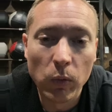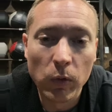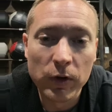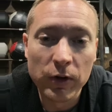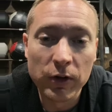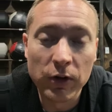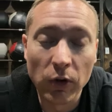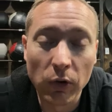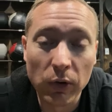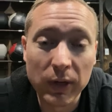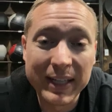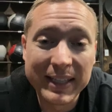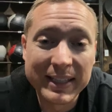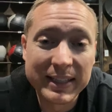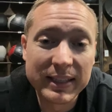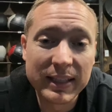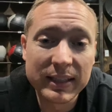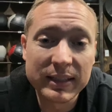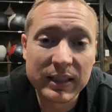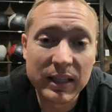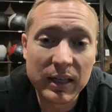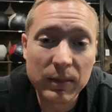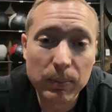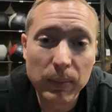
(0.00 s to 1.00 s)
your
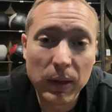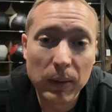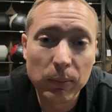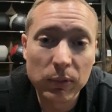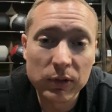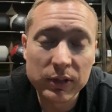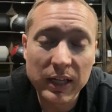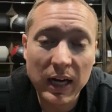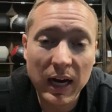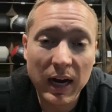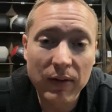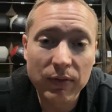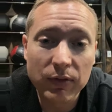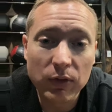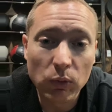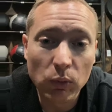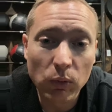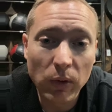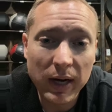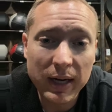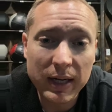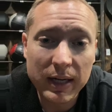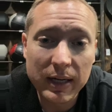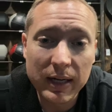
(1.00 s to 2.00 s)
existing members have to
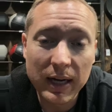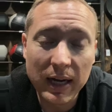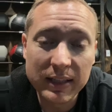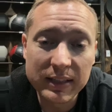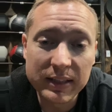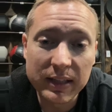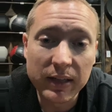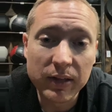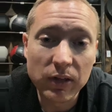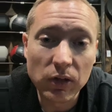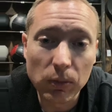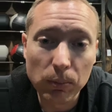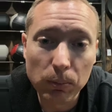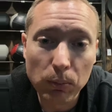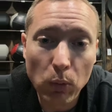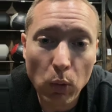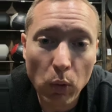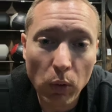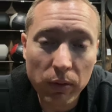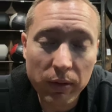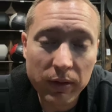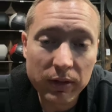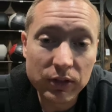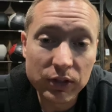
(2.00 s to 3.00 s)
recognize that you're
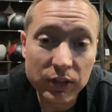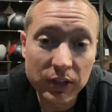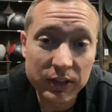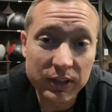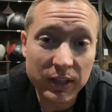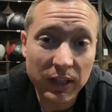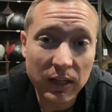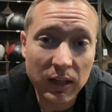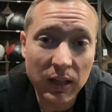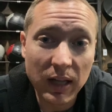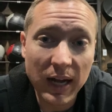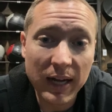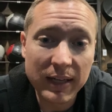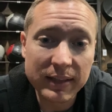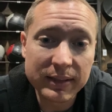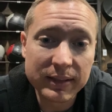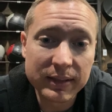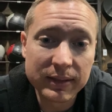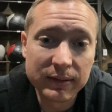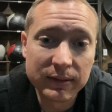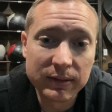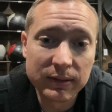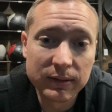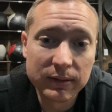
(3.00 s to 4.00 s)
more than just a
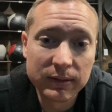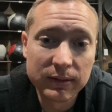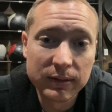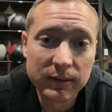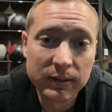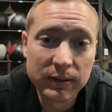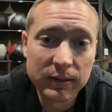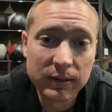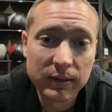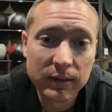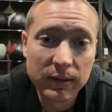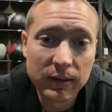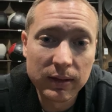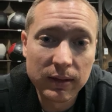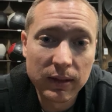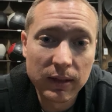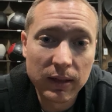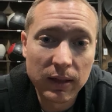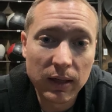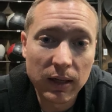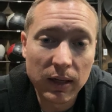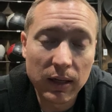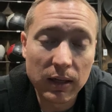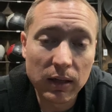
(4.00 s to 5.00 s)
class.
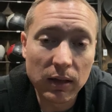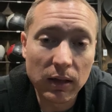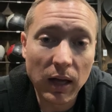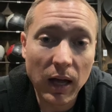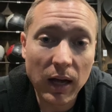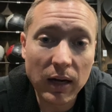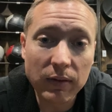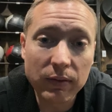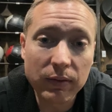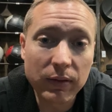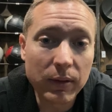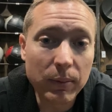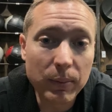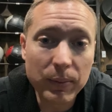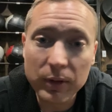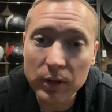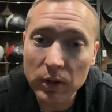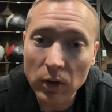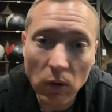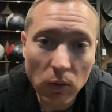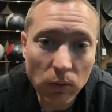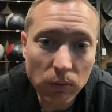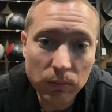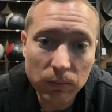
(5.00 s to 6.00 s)
And a lot of them
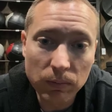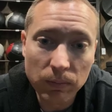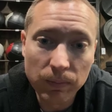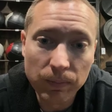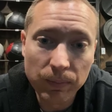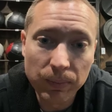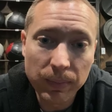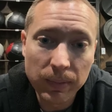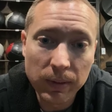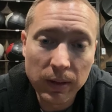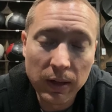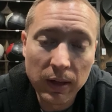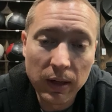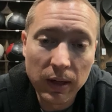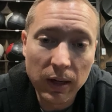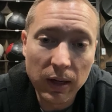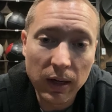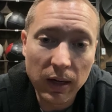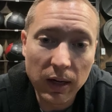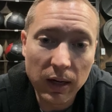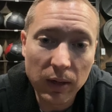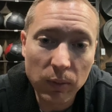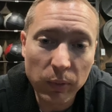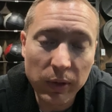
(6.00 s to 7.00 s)
don't.
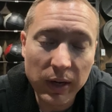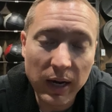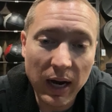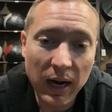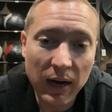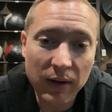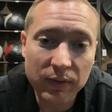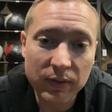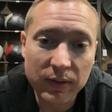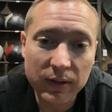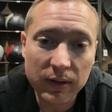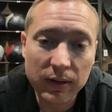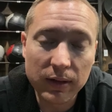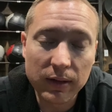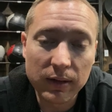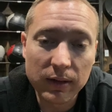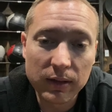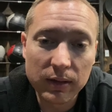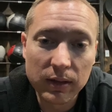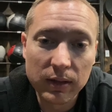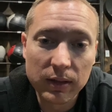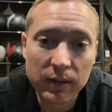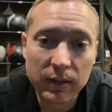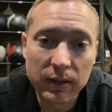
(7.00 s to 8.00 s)
And we have
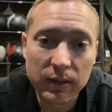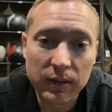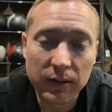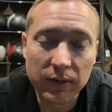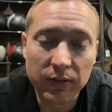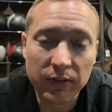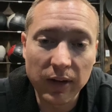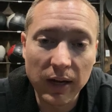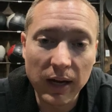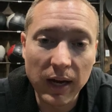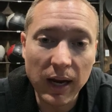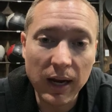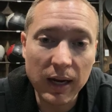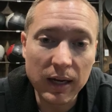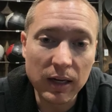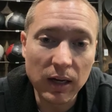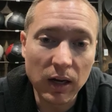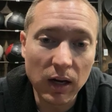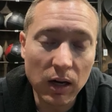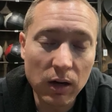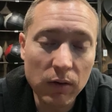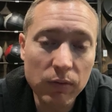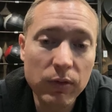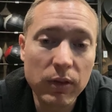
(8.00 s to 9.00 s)
to say, hey,
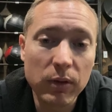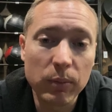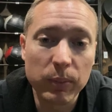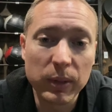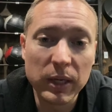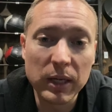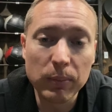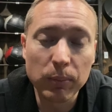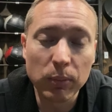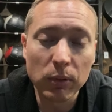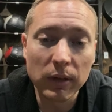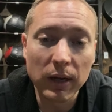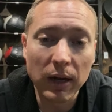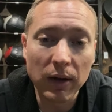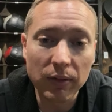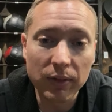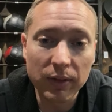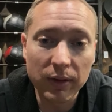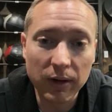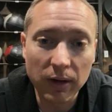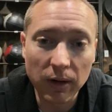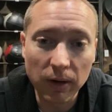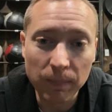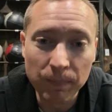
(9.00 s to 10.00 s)
of the people out
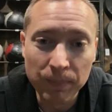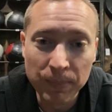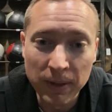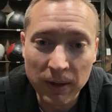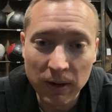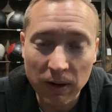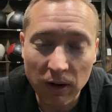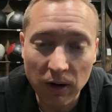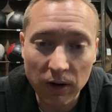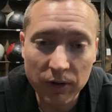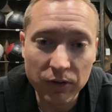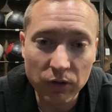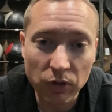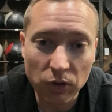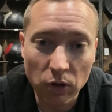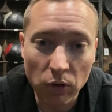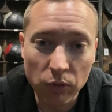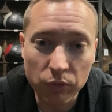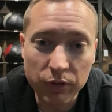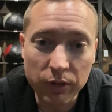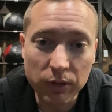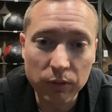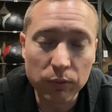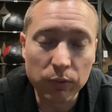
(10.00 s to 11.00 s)
there on your
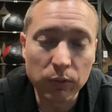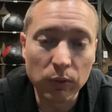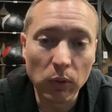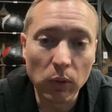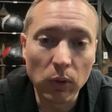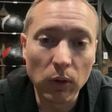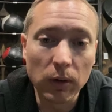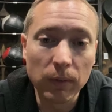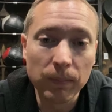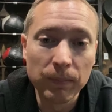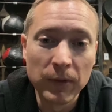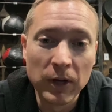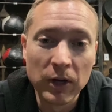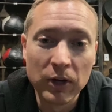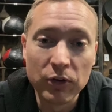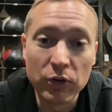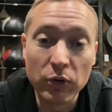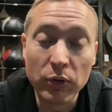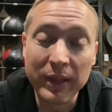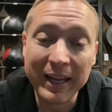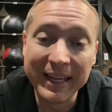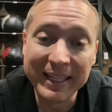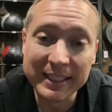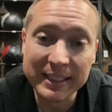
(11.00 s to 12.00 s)
coaching floor,
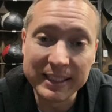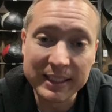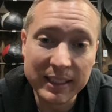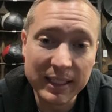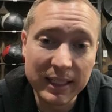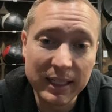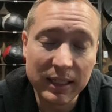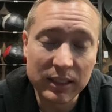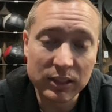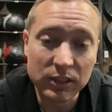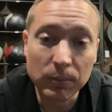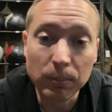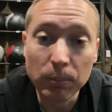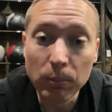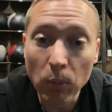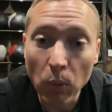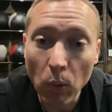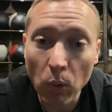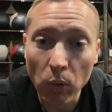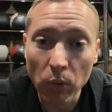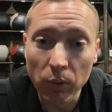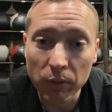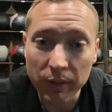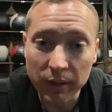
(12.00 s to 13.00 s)
do they see us
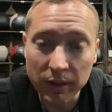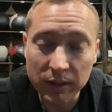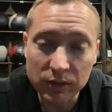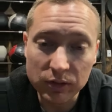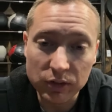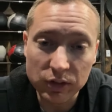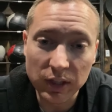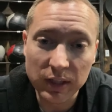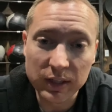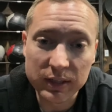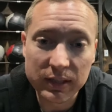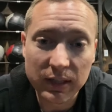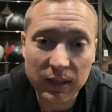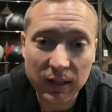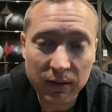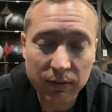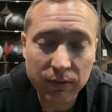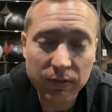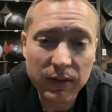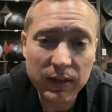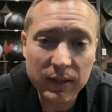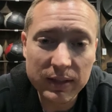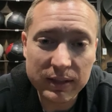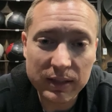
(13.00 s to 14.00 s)
more than just a
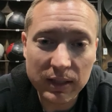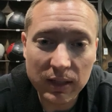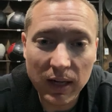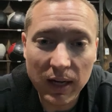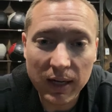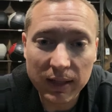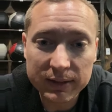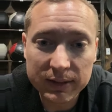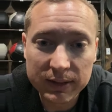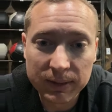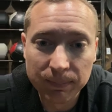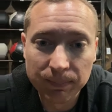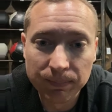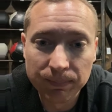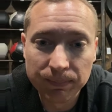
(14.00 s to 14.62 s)
fitness class?